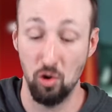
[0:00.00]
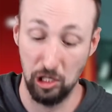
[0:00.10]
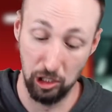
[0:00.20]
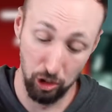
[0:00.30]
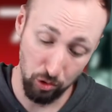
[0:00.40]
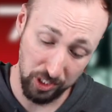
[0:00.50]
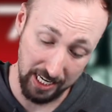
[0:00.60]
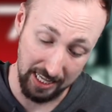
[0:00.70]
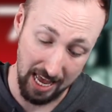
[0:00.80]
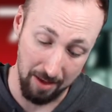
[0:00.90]

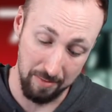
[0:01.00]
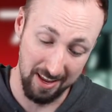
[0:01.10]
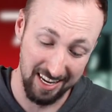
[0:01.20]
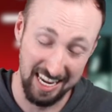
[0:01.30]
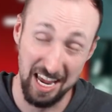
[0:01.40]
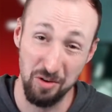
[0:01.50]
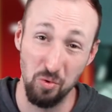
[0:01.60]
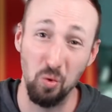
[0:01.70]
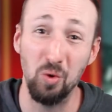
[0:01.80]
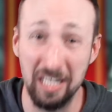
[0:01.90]
losing them can
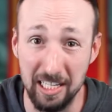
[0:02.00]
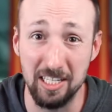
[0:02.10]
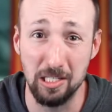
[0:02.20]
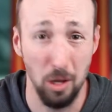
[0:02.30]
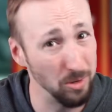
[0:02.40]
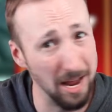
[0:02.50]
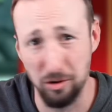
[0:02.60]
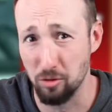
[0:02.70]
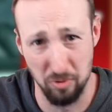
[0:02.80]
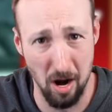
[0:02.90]
really slow down
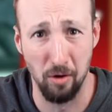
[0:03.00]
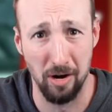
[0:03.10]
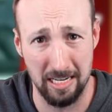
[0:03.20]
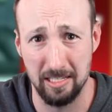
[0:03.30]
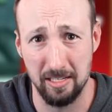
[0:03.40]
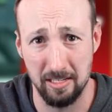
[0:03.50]
your progress,